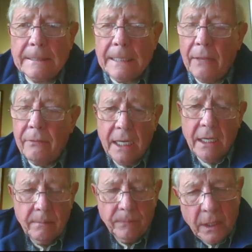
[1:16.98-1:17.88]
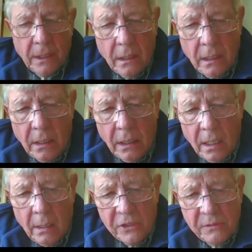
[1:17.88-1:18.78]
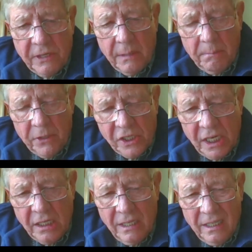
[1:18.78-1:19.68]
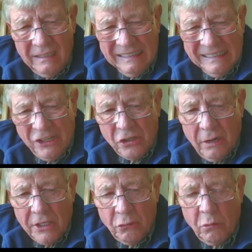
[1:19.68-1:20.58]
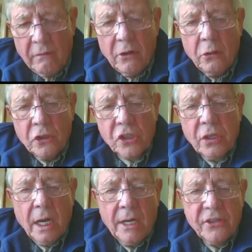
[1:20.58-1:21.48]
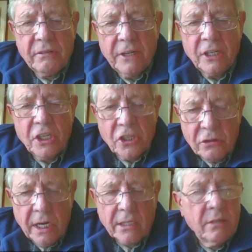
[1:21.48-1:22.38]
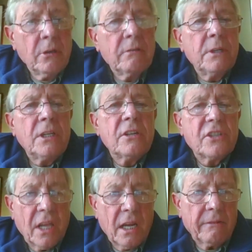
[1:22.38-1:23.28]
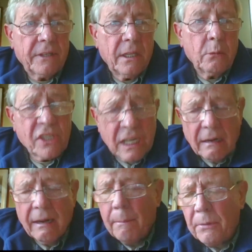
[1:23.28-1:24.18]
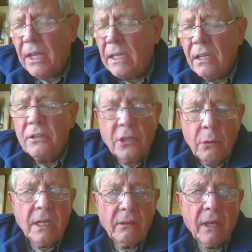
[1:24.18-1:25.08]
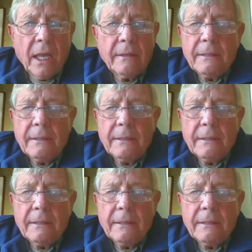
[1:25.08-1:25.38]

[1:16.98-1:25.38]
And then I was very busy trying to revolutionize the vintage tractor movement in South Africa. There was a club, but they didn't do anything.